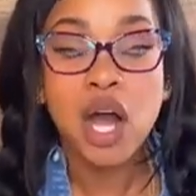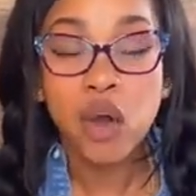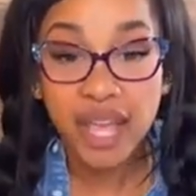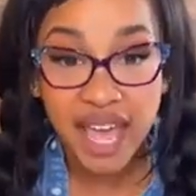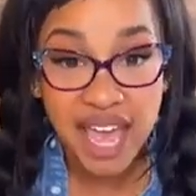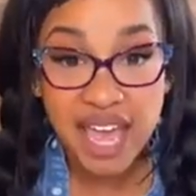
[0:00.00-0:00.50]

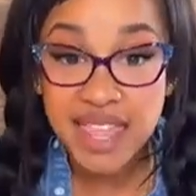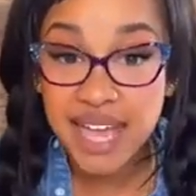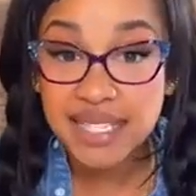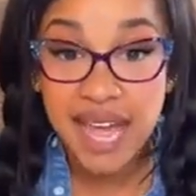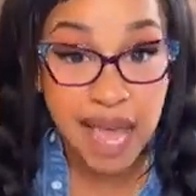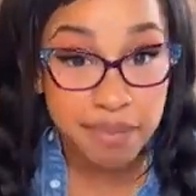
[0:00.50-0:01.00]
Okay,
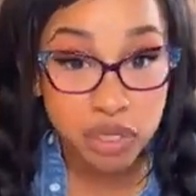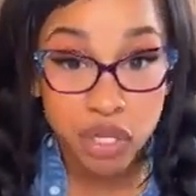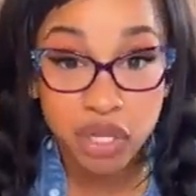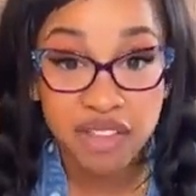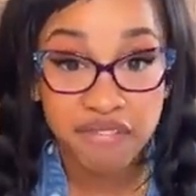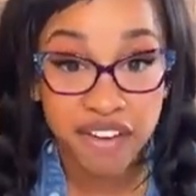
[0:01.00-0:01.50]
that's
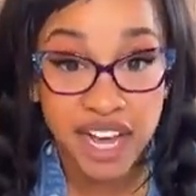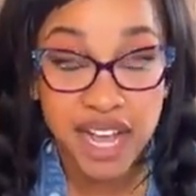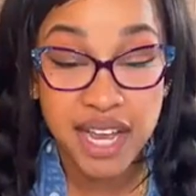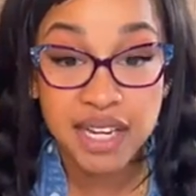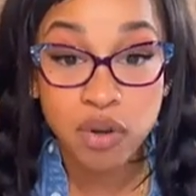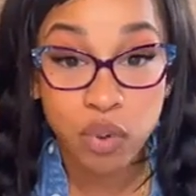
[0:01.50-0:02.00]
absolutely
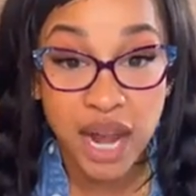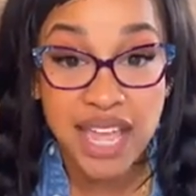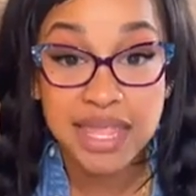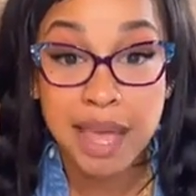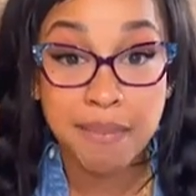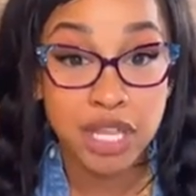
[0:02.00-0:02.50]
fine,
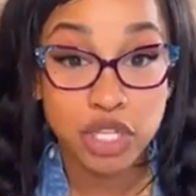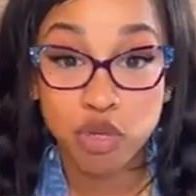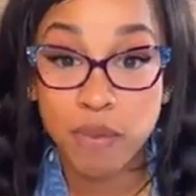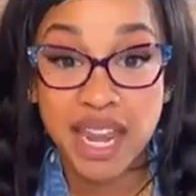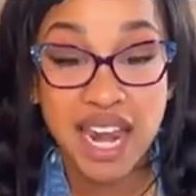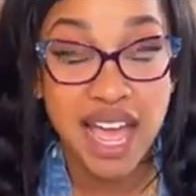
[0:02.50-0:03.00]
right? That
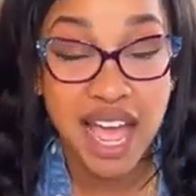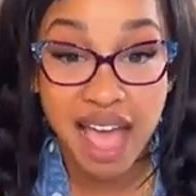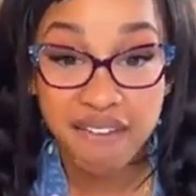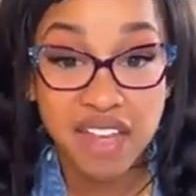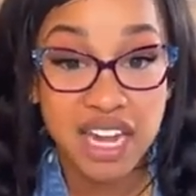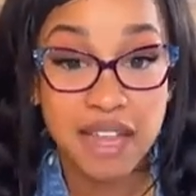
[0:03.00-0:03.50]
means you may not
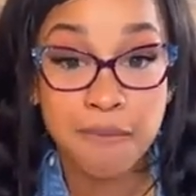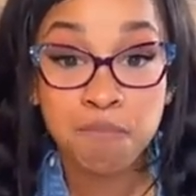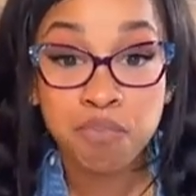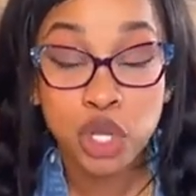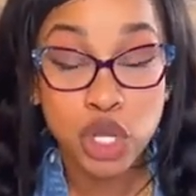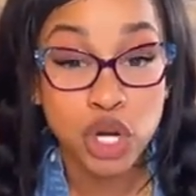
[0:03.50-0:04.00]
have any,
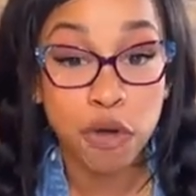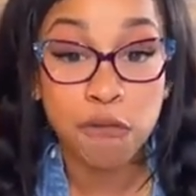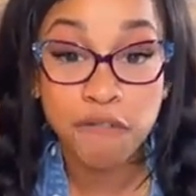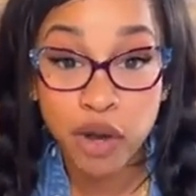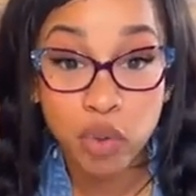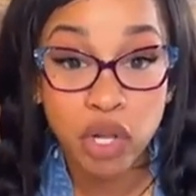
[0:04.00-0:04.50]
you know,
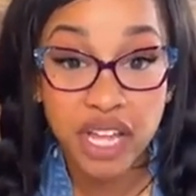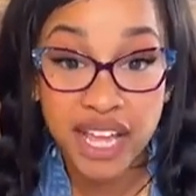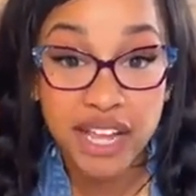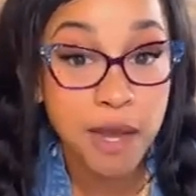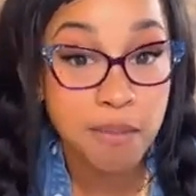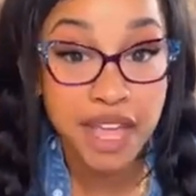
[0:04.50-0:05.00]
federal
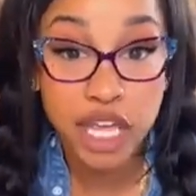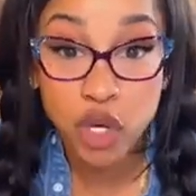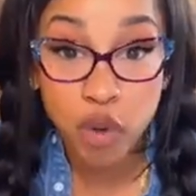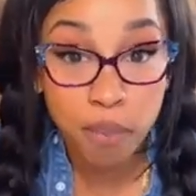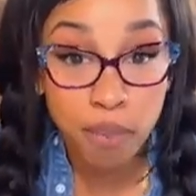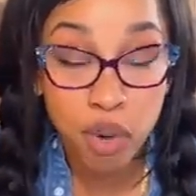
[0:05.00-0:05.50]
income that
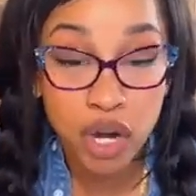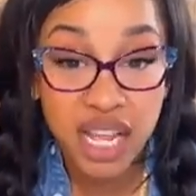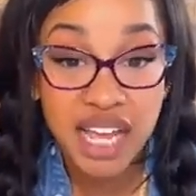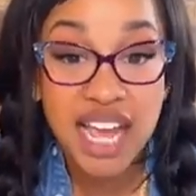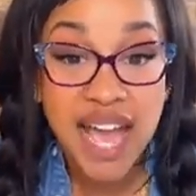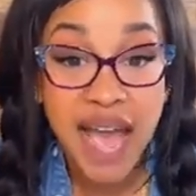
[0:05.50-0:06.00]
you're
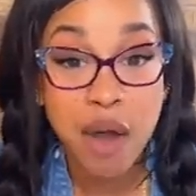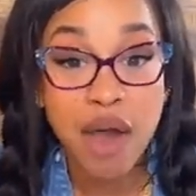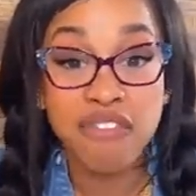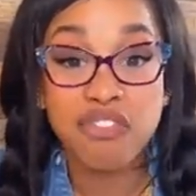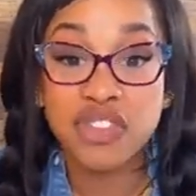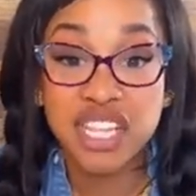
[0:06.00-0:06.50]
reporting.
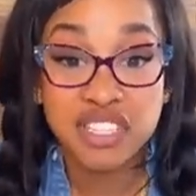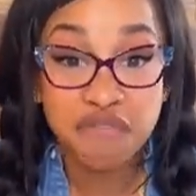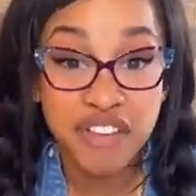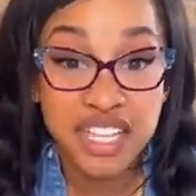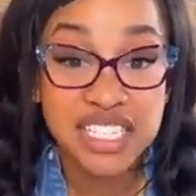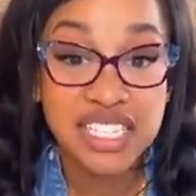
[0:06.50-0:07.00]
However,
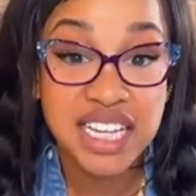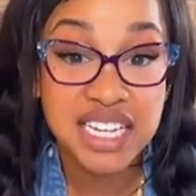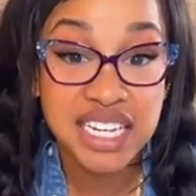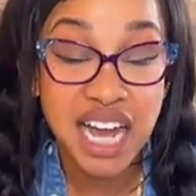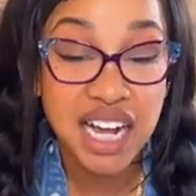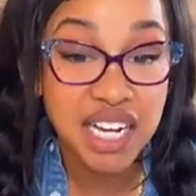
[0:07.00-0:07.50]
this
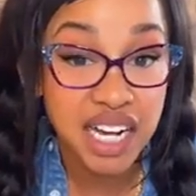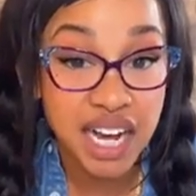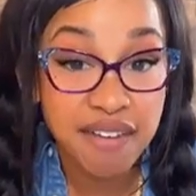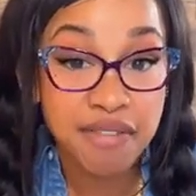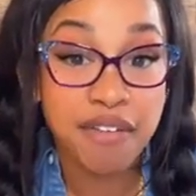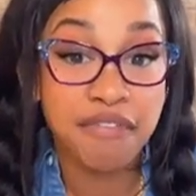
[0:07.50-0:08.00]

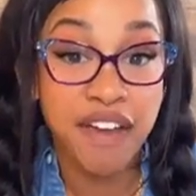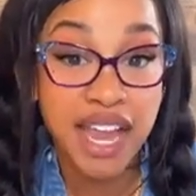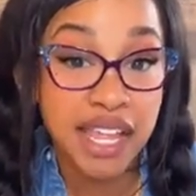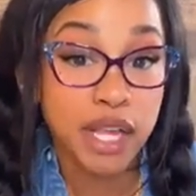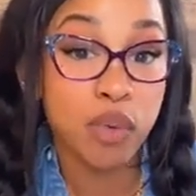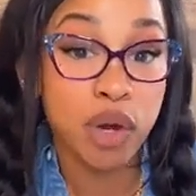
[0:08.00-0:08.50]
FinCEN.gov
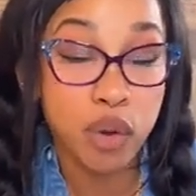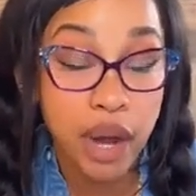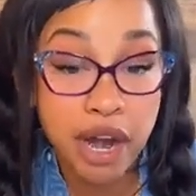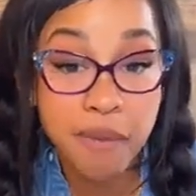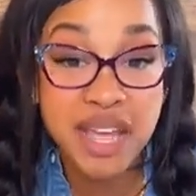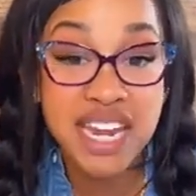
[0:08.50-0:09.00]
filing
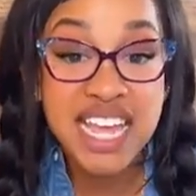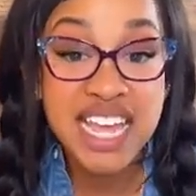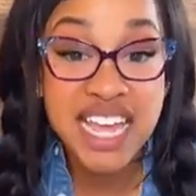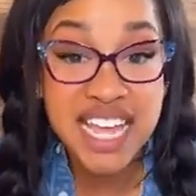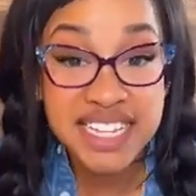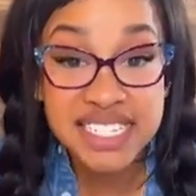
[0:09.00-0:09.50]
requirement
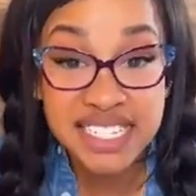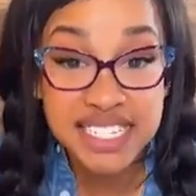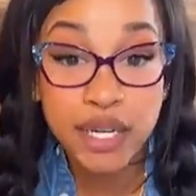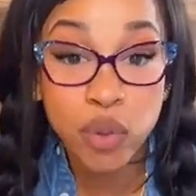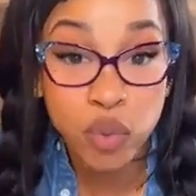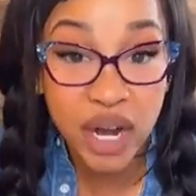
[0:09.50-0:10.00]
is
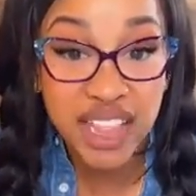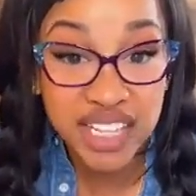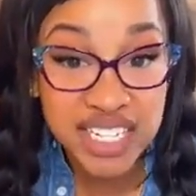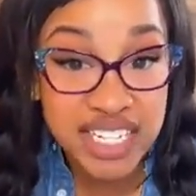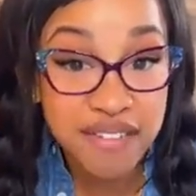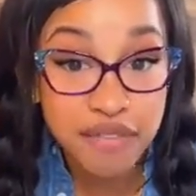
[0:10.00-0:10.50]
still
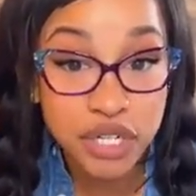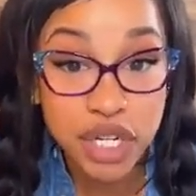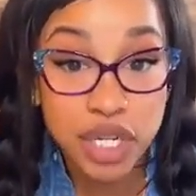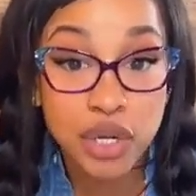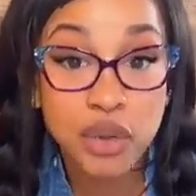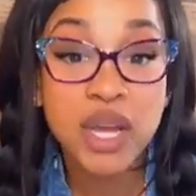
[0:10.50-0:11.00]
relative
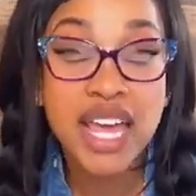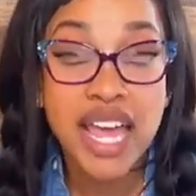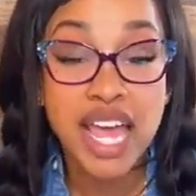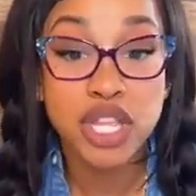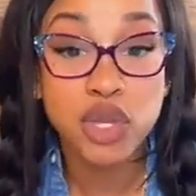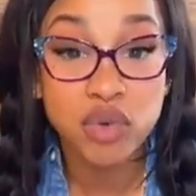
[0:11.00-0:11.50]
to you,
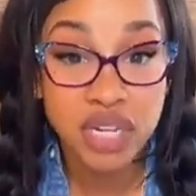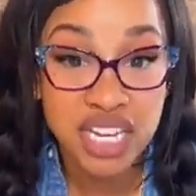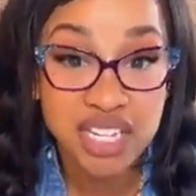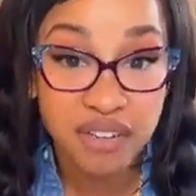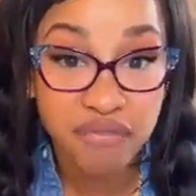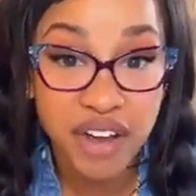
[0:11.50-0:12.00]
and you
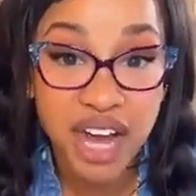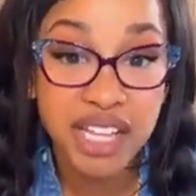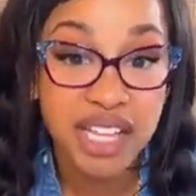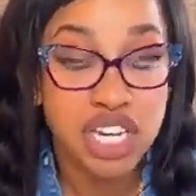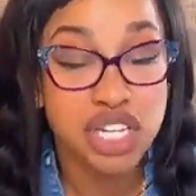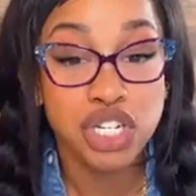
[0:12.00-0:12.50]
need to
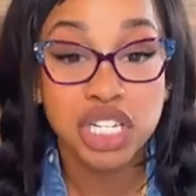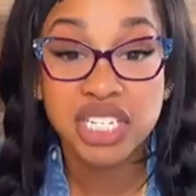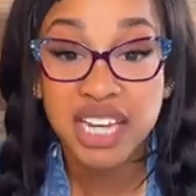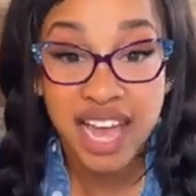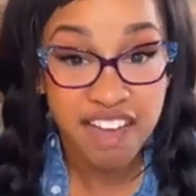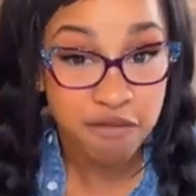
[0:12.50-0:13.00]
file it
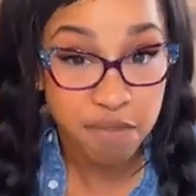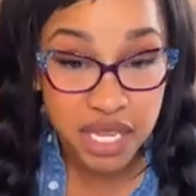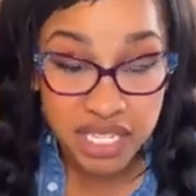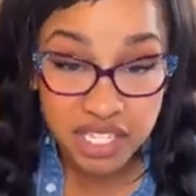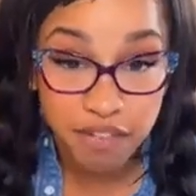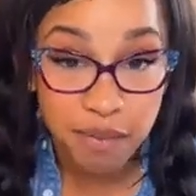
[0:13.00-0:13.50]
just to have
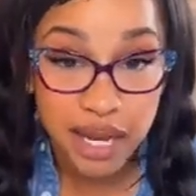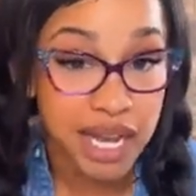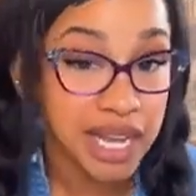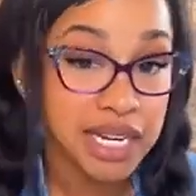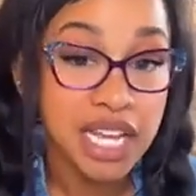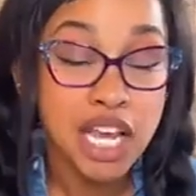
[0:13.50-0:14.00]
peace of
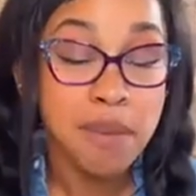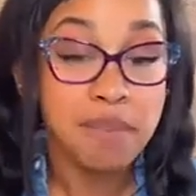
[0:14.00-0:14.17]
mind